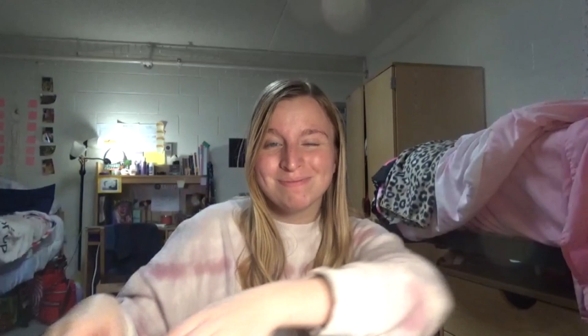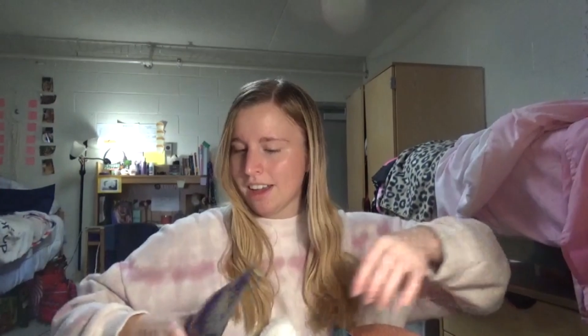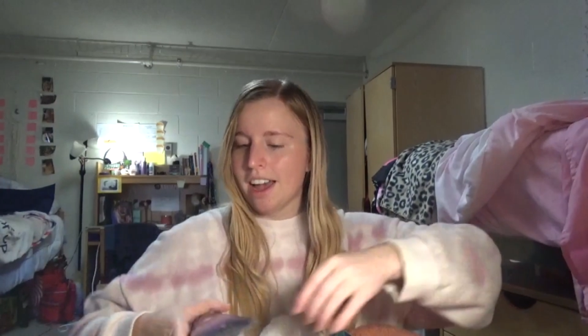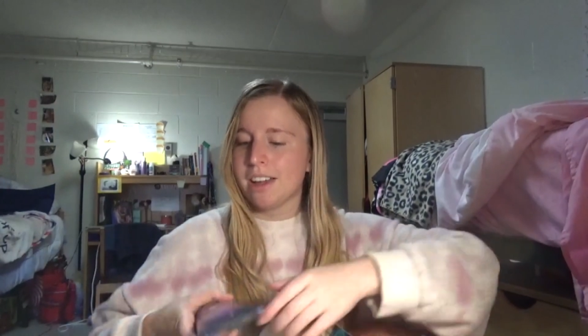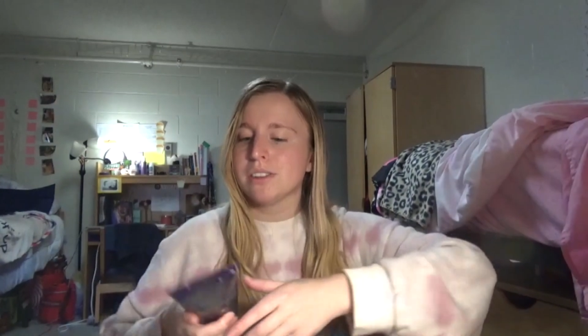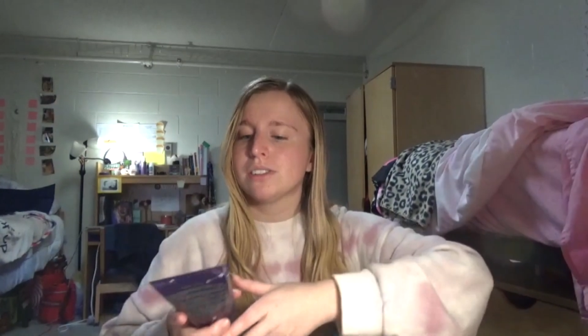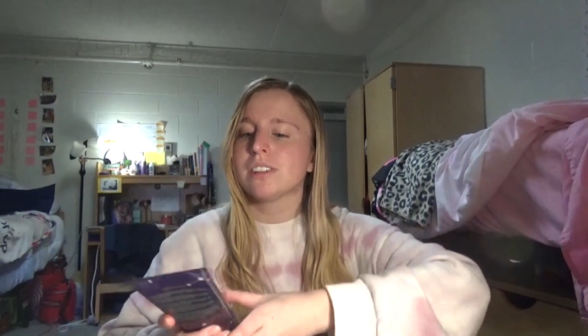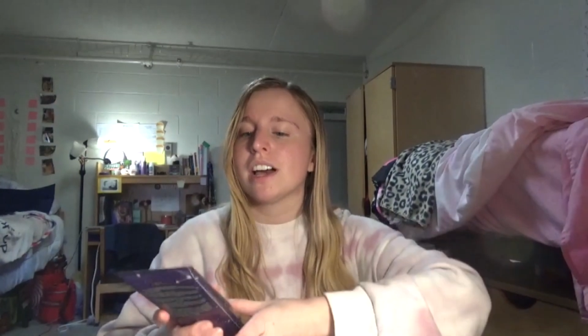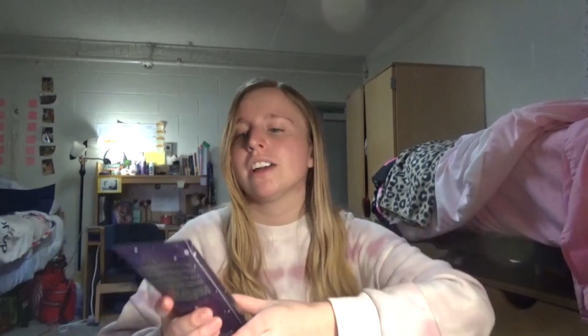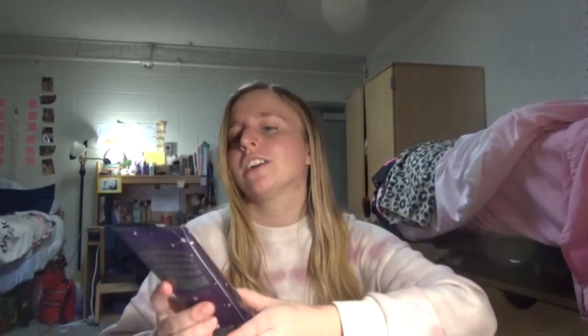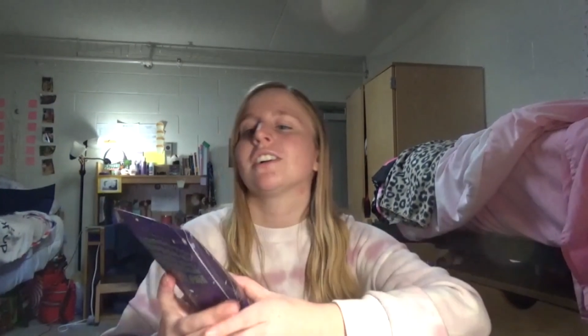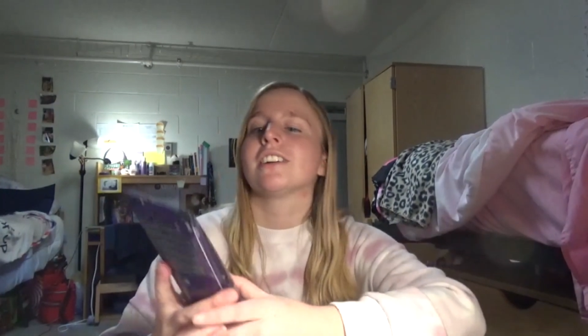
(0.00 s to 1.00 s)
I also
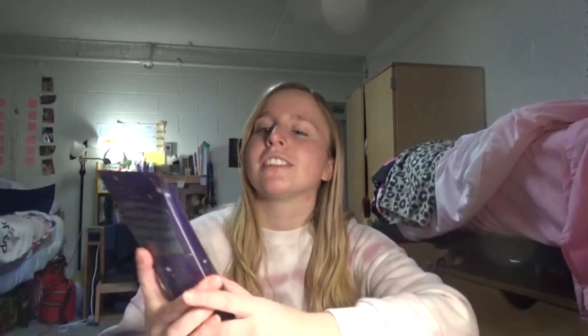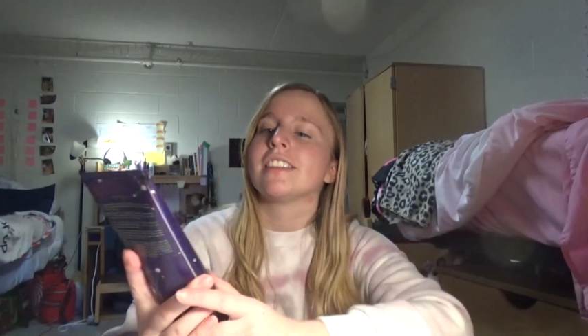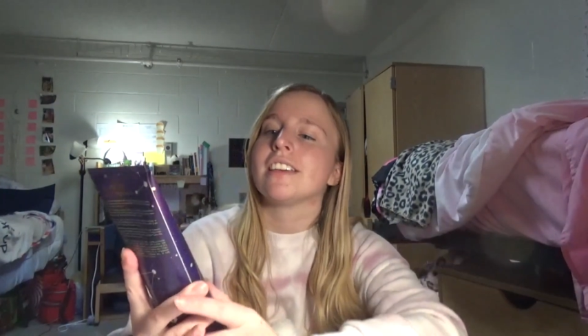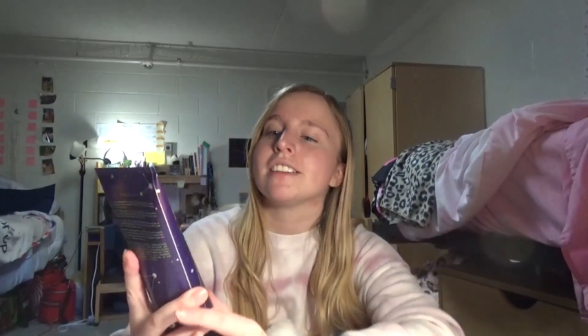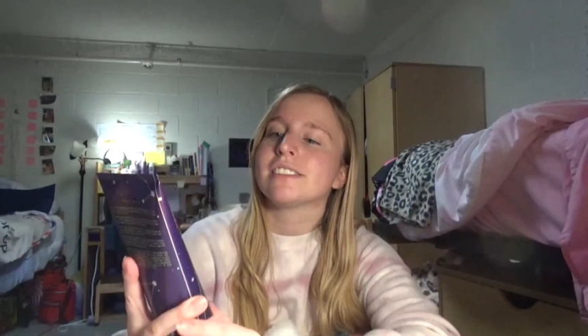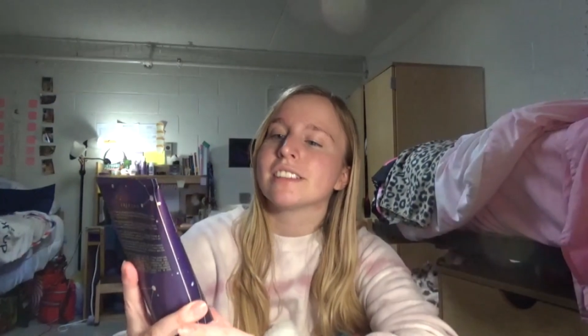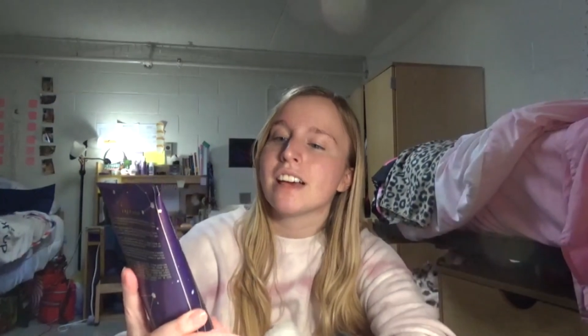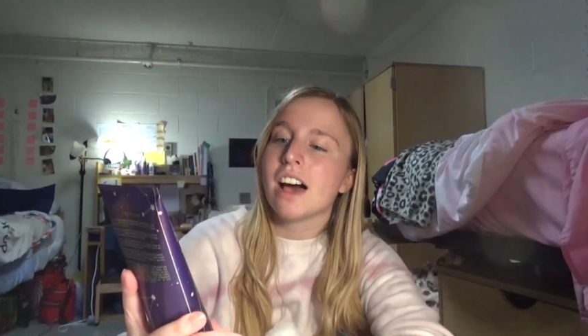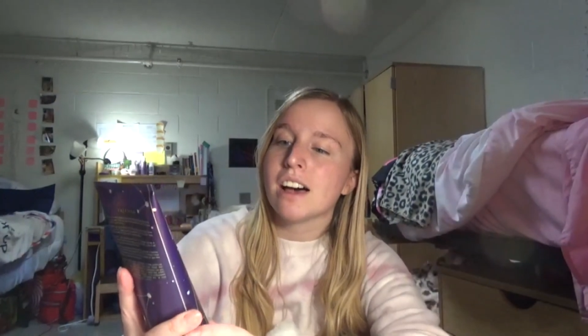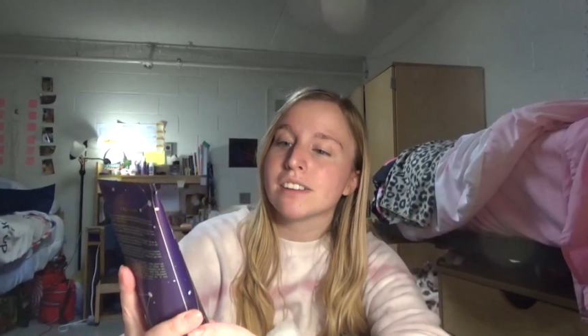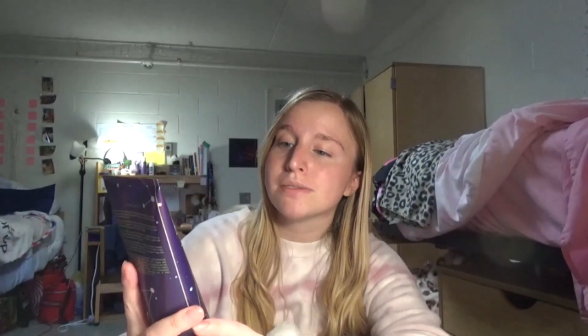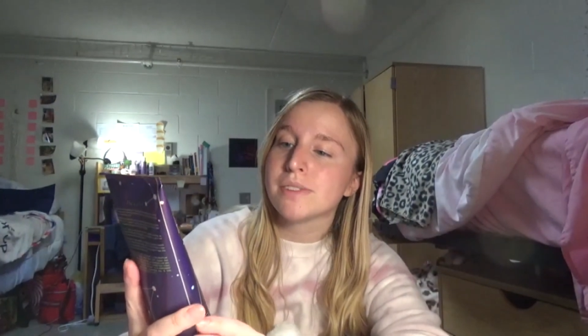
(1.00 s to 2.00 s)
got her this
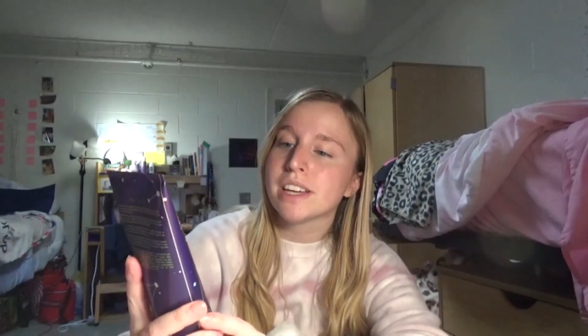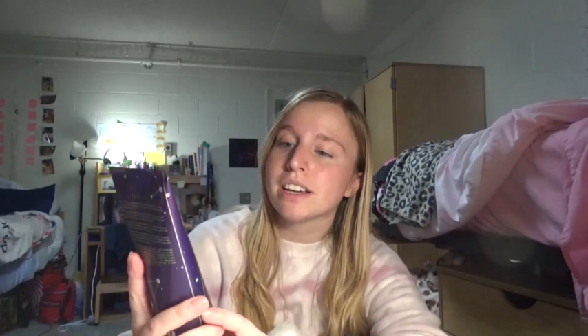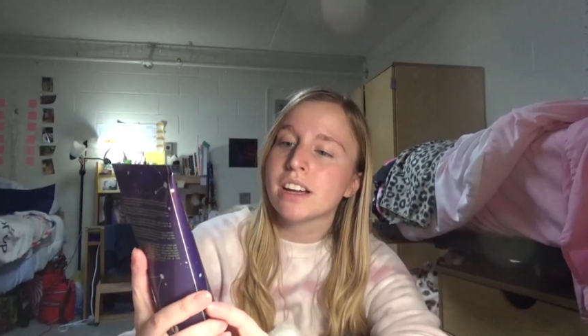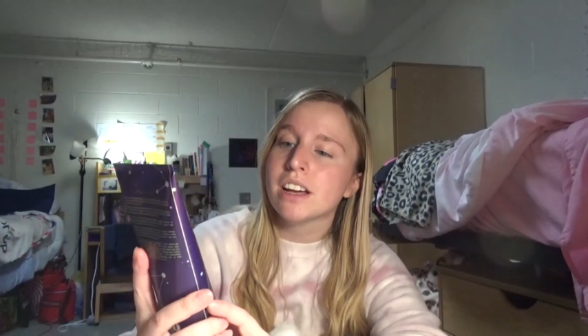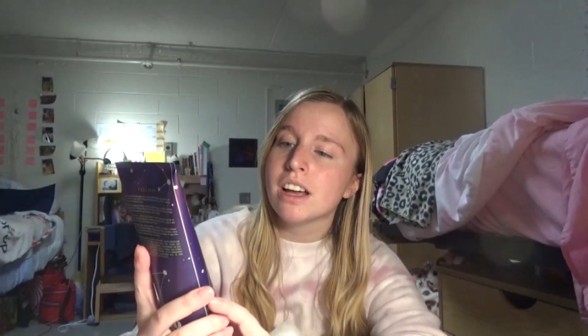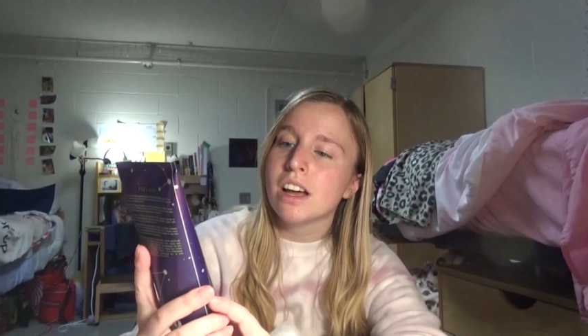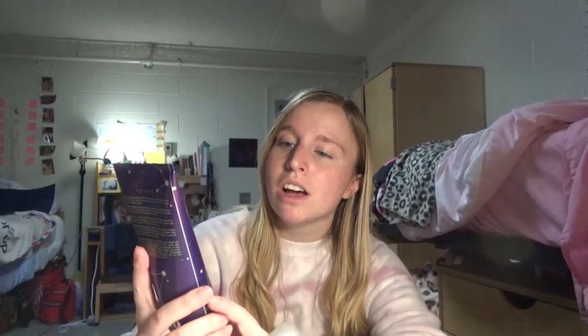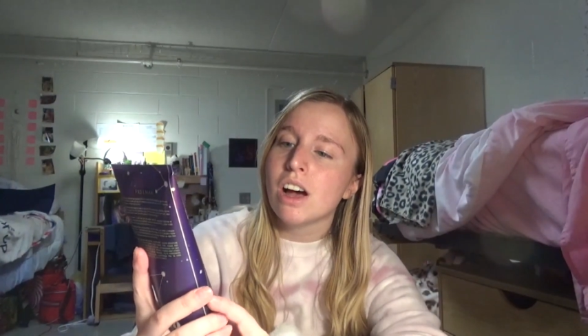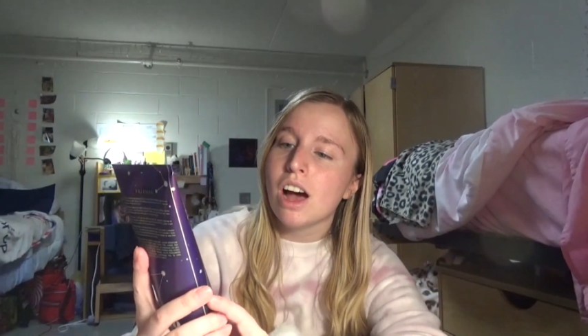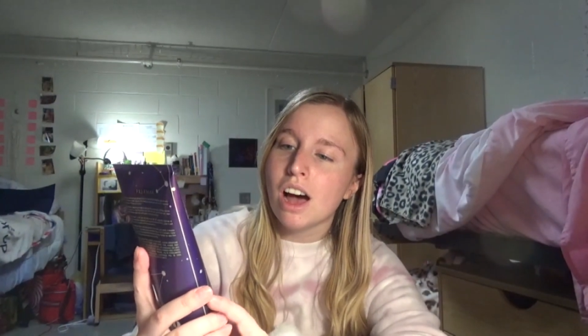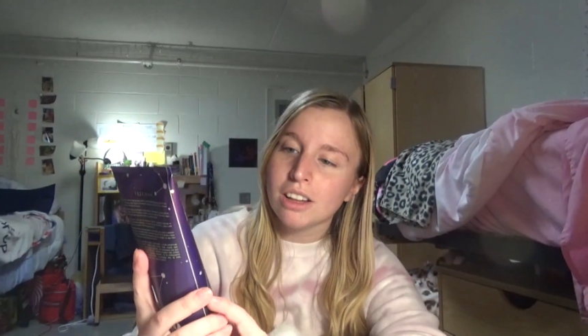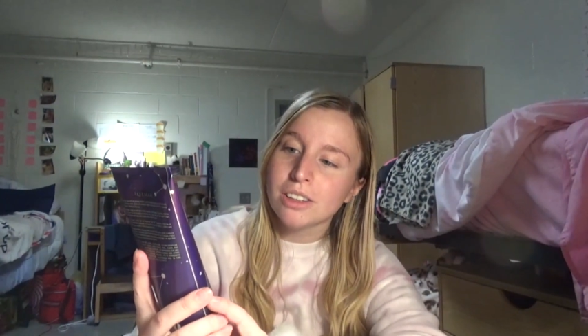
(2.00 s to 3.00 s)
cosmic
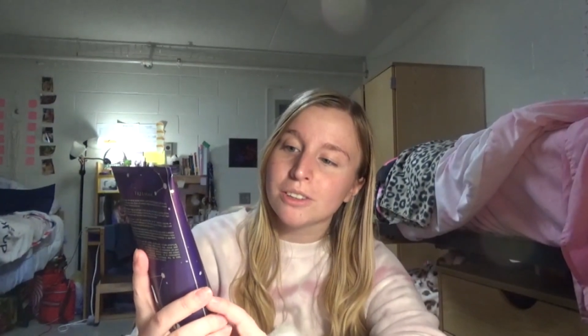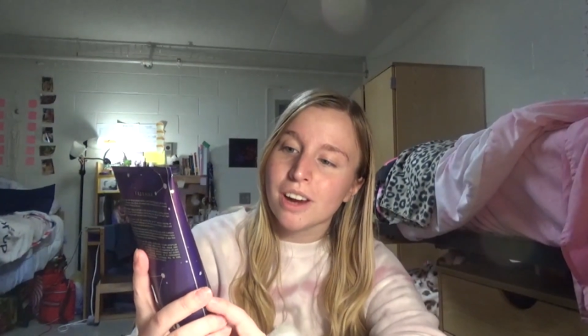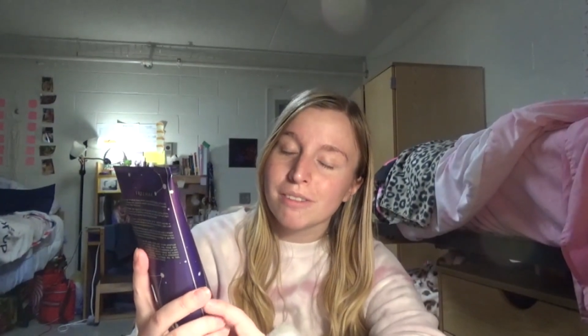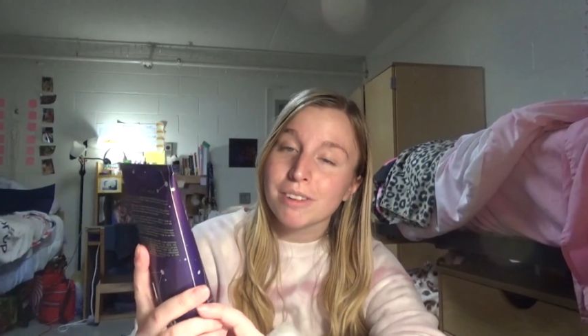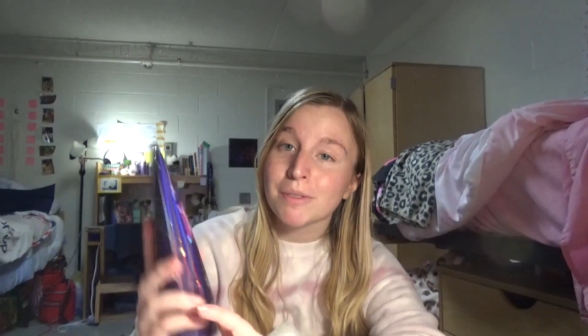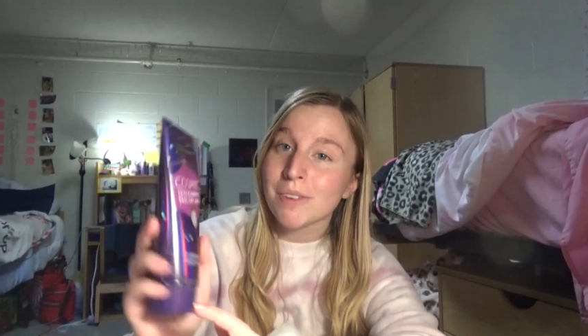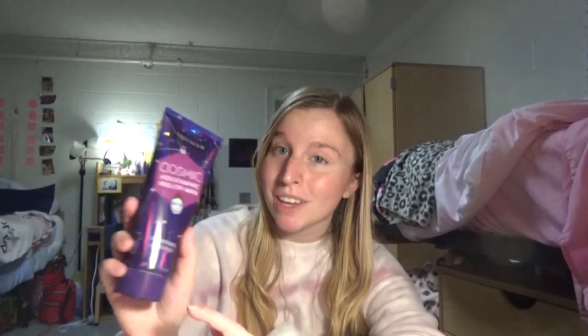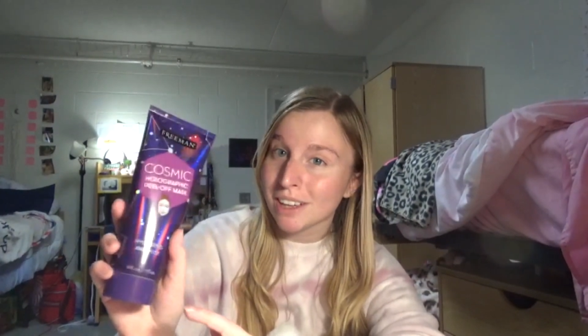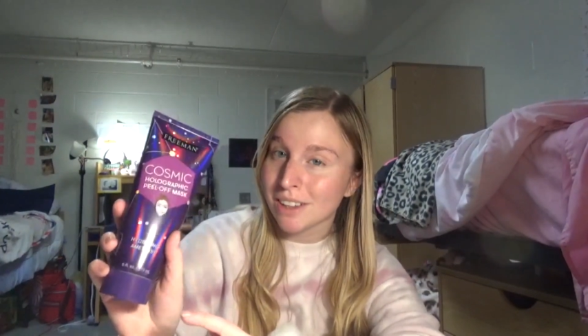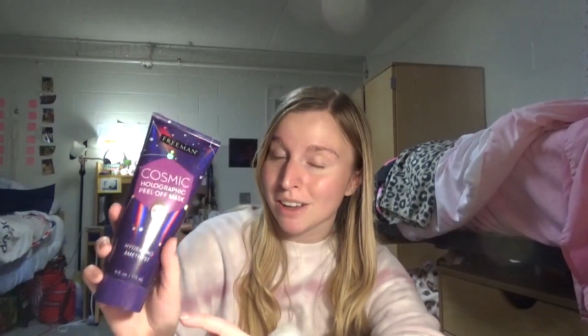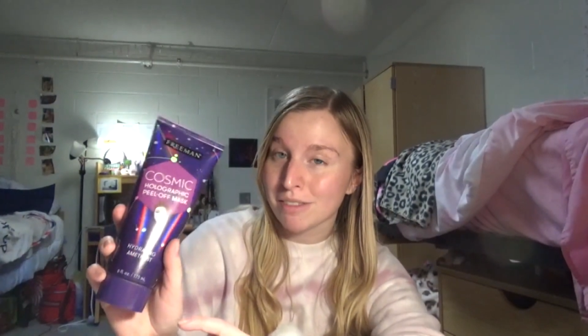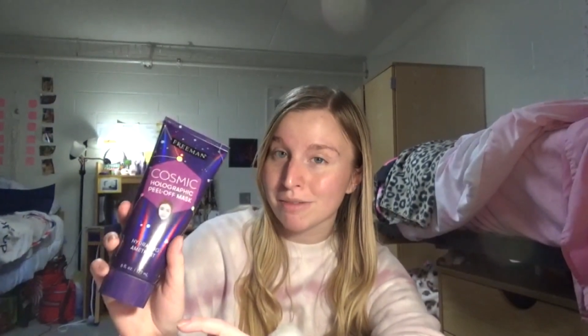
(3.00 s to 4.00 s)
holographic
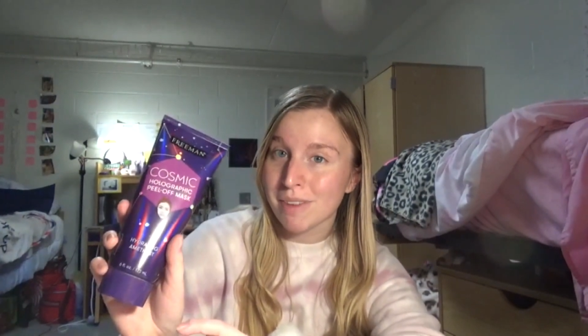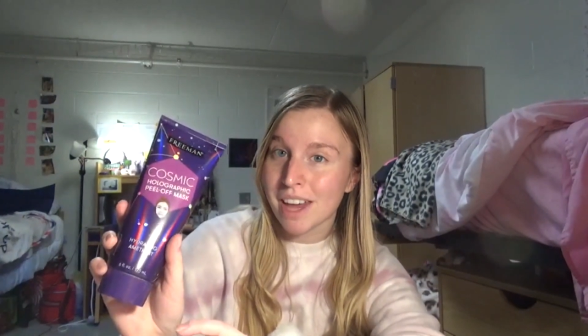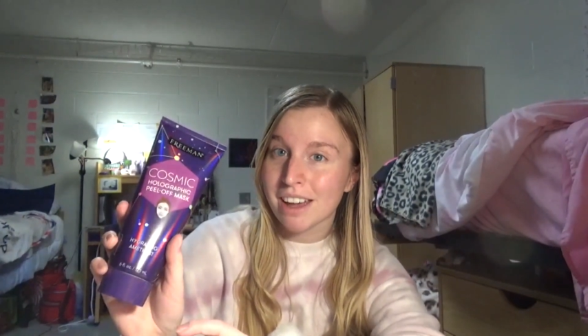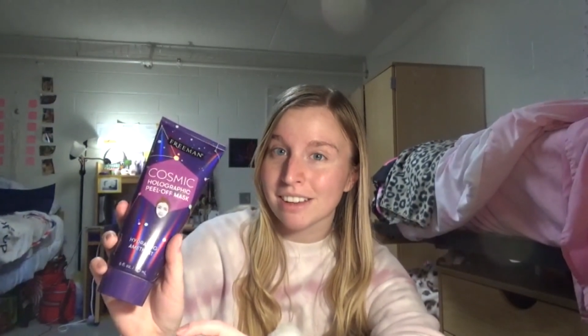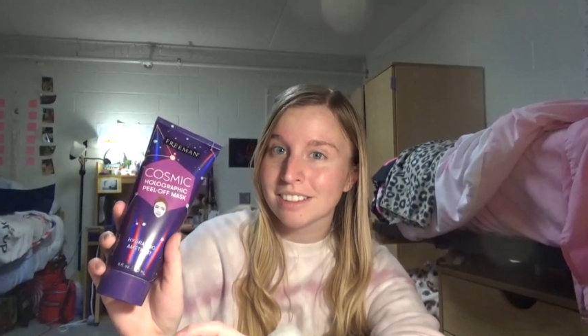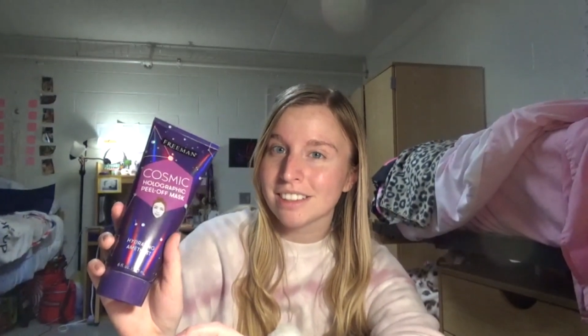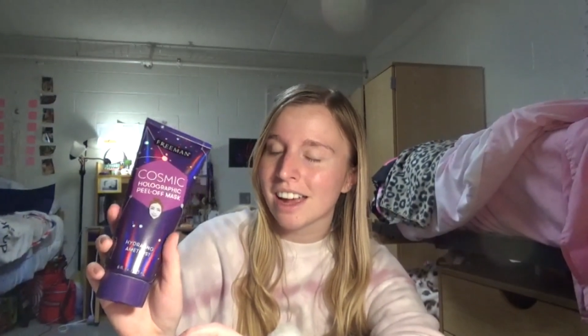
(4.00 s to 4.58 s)
peel-off mask.